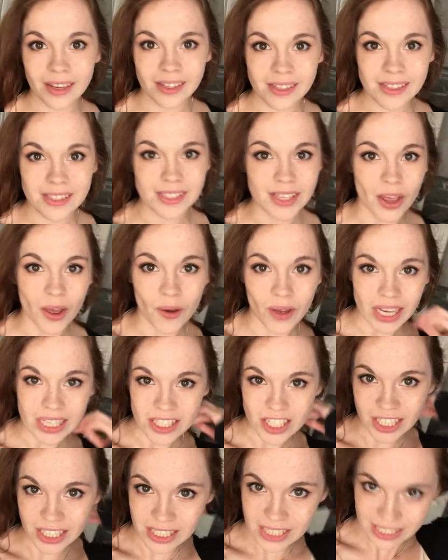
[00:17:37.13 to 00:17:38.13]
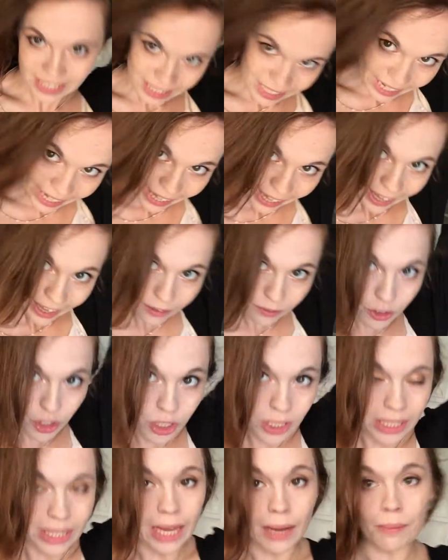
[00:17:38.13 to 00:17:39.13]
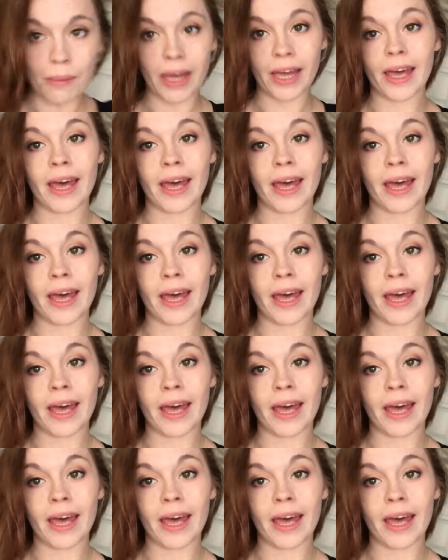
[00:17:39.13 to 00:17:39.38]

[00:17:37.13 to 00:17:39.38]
So as you can see, I've just let my